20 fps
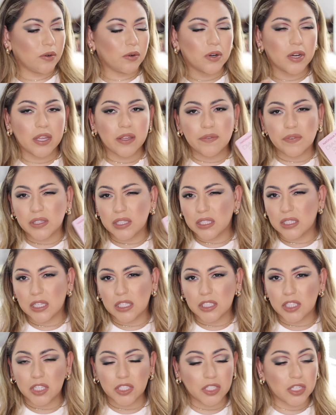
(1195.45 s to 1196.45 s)
or even the
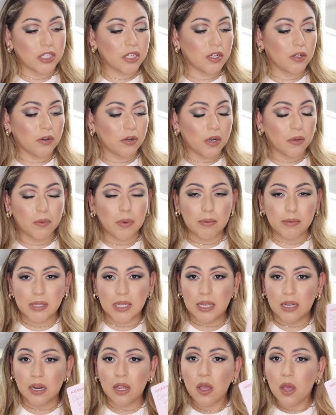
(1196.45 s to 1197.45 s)
Natasha Denona
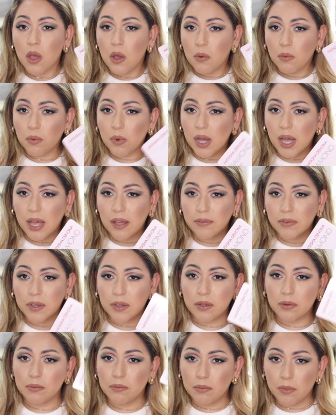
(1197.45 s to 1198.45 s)
website will have
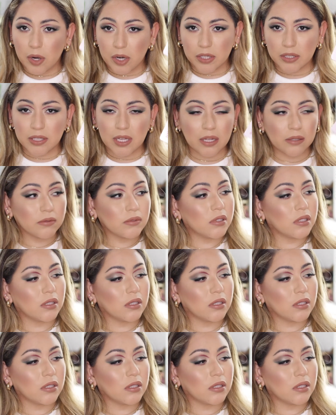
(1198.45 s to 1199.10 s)
it marked down.